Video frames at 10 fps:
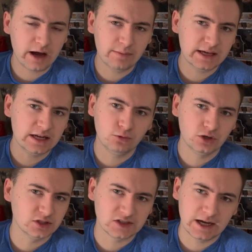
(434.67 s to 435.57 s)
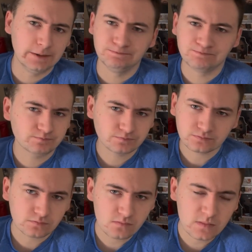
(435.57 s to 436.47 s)
I mean, it was
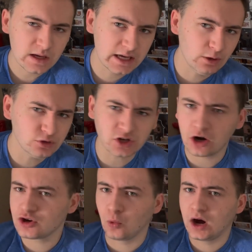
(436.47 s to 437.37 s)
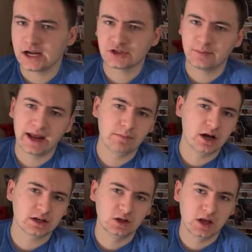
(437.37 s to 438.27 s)
hard to watch, man. I'm
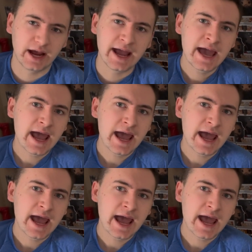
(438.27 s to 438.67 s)
not going to lie.